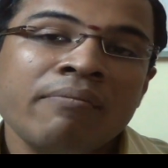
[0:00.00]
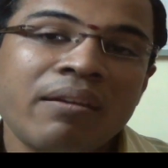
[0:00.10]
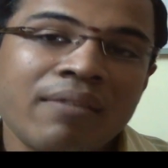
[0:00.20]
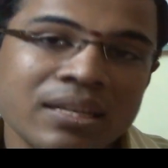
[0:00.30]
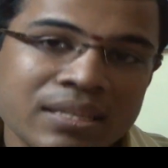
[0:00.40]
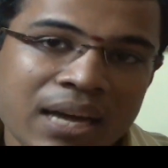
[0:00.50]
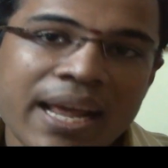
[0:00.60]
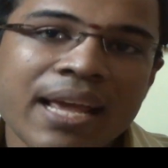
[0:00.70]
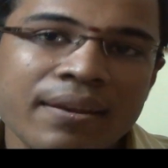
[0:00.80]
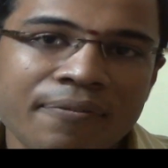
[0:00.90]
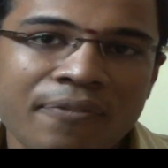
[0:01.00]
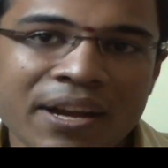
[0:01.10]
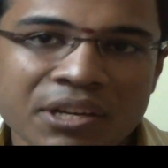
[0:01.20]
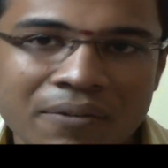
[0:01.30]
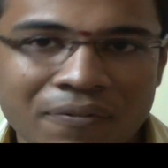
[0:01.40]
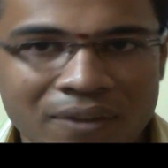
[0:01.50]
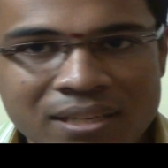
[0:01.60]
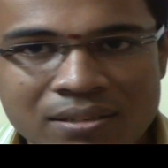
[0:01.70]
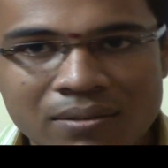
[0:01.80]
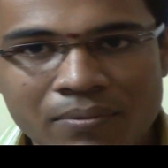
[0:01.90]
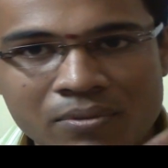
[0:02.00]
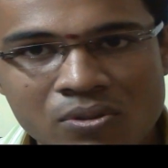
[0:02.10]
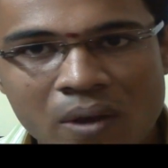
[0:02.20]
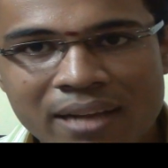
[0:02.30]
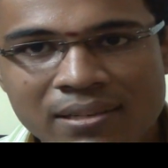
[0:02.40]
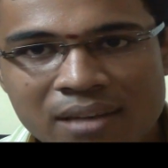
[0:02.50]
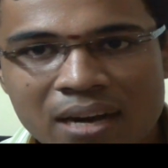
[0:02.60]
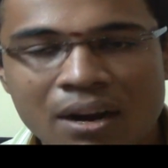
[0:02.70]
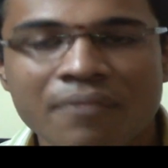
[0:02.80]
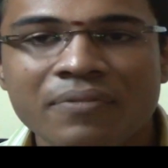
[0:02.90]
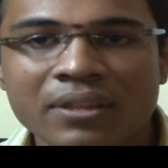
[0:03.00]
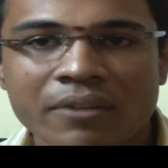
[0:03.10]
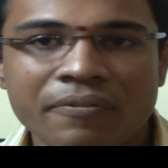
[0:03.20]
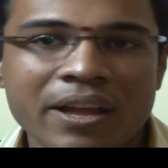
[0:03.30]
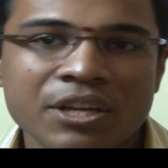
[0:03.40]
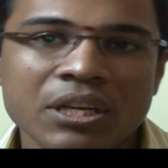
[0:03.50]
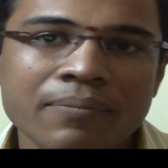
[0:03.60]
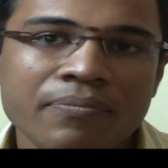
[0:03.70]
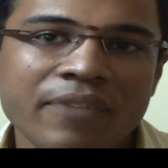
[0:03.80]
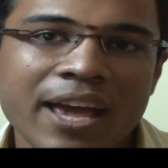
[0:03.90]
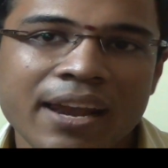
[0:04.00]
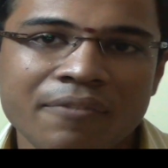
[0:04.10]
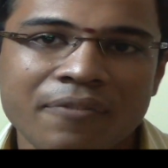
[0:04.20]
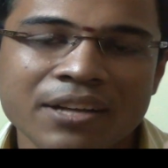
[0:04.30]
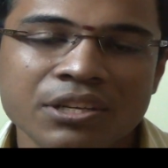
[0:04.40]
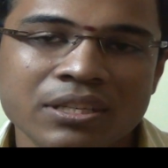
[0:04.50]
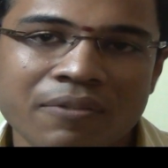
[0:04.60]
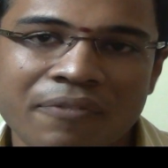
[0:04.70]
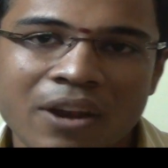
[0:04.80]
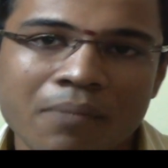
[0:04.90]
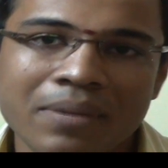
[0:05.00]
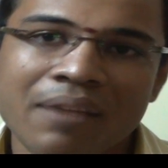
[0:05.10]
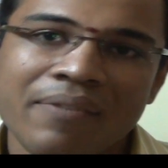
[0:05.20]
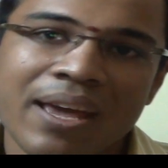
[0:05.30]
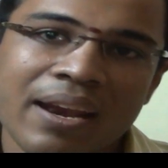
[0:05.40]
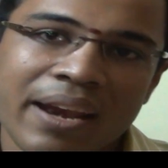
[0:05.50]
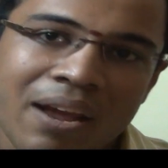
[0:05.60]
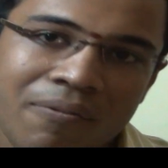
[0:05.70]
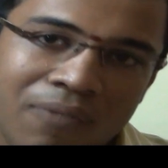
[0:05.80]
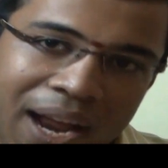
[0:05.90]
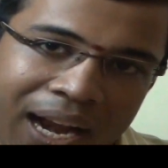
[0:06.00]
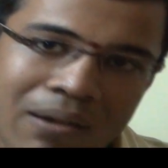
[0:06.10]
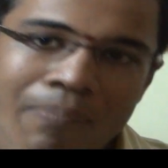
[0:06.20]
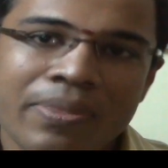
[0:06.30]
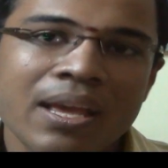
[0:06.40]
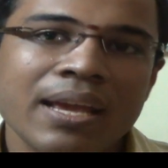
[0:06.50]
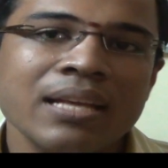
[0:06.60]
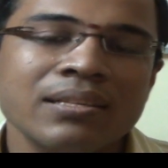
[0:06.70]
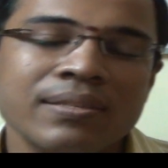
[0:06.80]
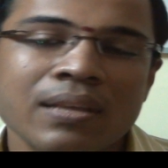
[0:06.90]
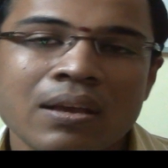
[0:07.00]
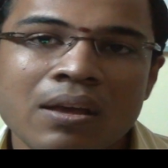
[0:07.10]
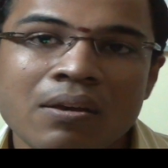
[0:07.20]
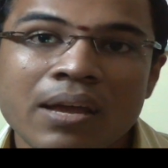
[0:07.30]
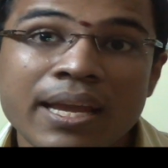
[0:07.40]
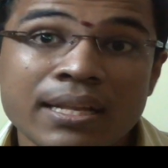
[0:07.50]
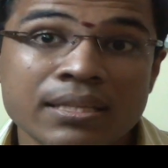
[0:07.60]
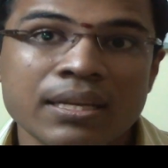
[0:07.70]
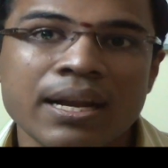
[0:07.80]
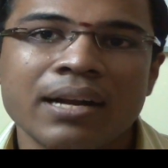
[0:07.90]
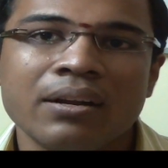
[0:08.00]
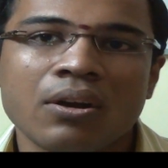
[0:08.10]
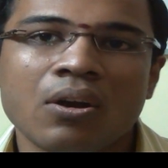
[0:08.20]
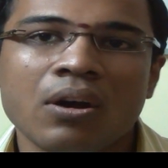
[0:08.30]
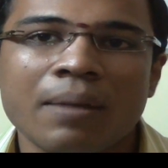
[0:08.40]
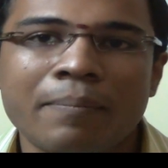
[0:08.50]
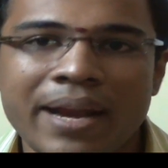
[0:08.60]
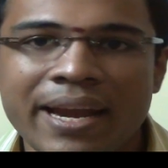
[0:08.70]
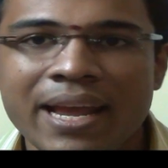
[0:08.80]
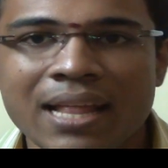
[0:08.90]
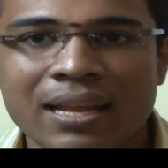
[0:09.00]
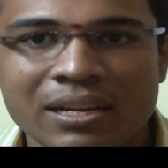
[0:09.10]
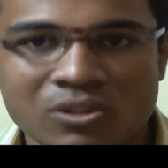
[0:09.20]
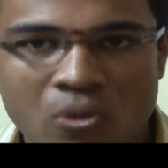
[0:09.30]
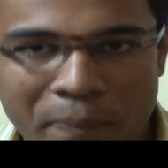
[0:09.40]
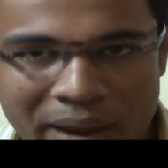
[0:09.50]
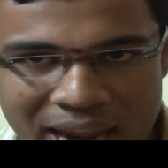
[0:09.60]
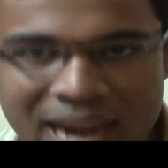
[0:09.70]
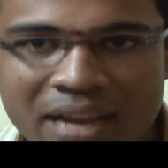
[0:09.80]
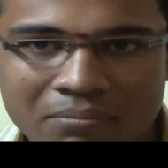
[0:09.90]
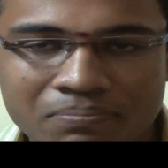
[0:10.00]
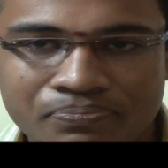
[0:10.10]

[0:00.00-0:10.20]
we will study reflection first. So I started off with reflection, where reflection is a phenomenon where a ray of light is incident on a media that is opaque,